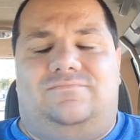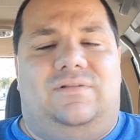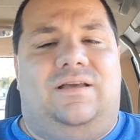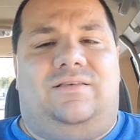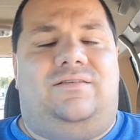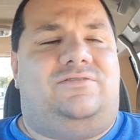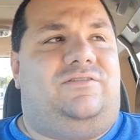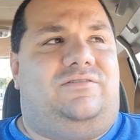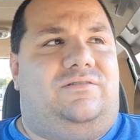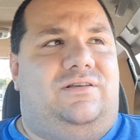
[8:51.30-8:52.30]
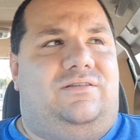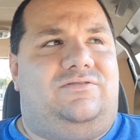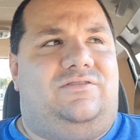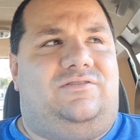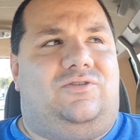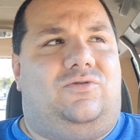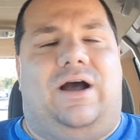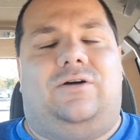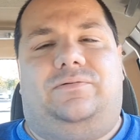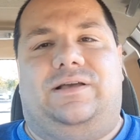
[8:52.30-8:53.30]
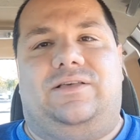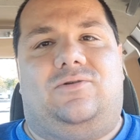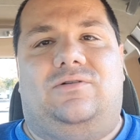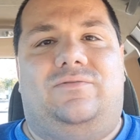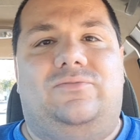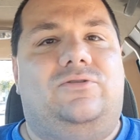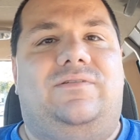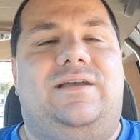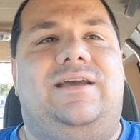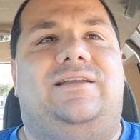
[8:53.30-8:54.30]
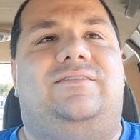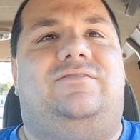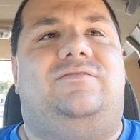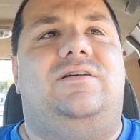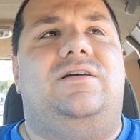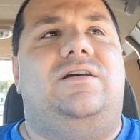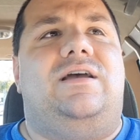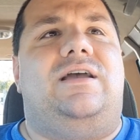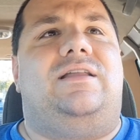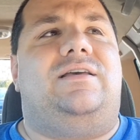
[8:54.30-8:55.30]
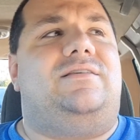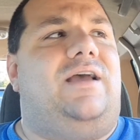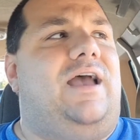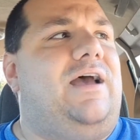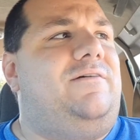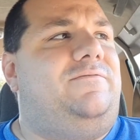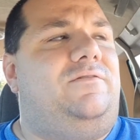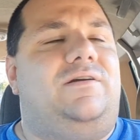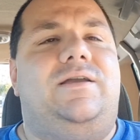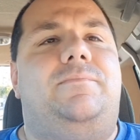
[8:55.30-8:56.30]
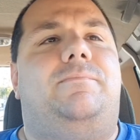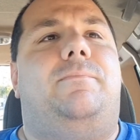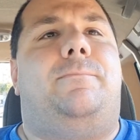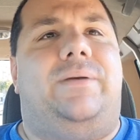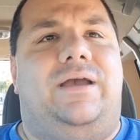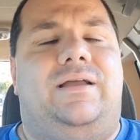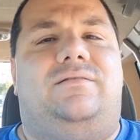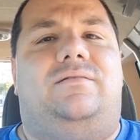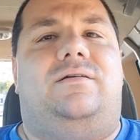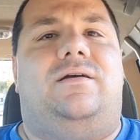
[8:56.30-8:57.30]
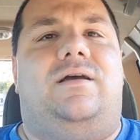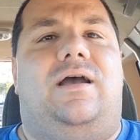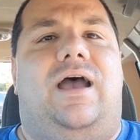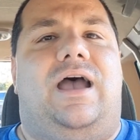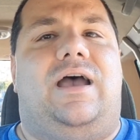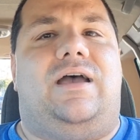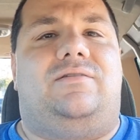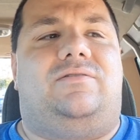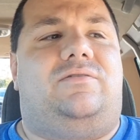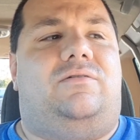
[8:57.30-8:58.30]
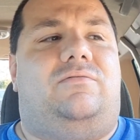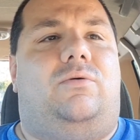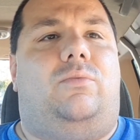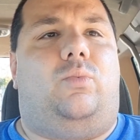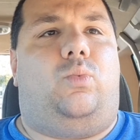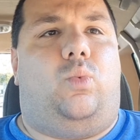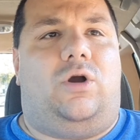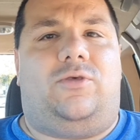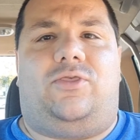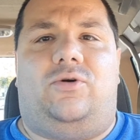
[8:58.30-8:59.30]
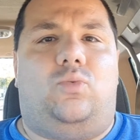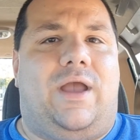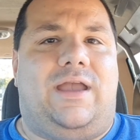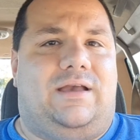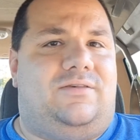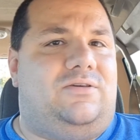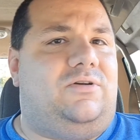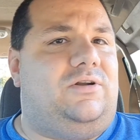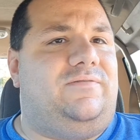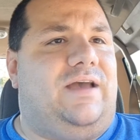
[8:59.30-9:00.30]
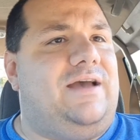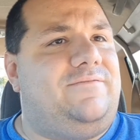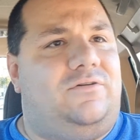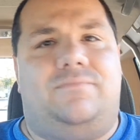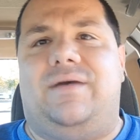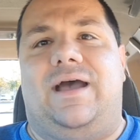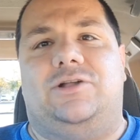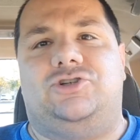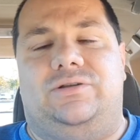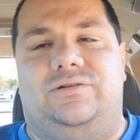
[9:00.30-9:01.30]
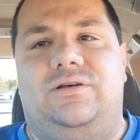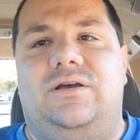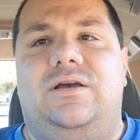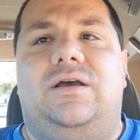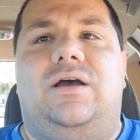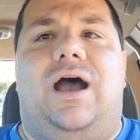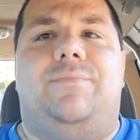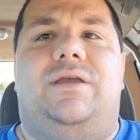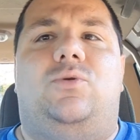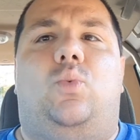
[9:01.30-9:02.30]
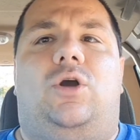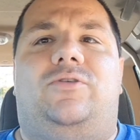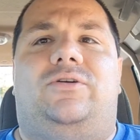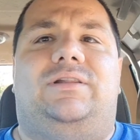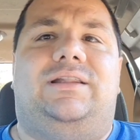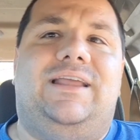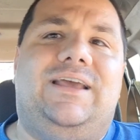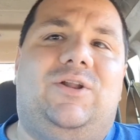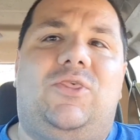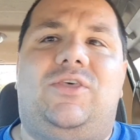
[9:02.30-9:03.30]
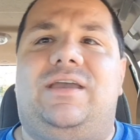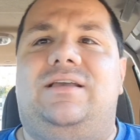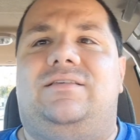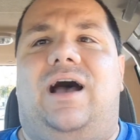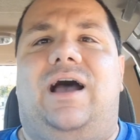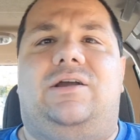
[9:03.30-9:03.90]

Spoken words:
this is just a crowd pleaser of a movie. It is every bit as worth the wait as you could have ever imagined. I mean, were there little things I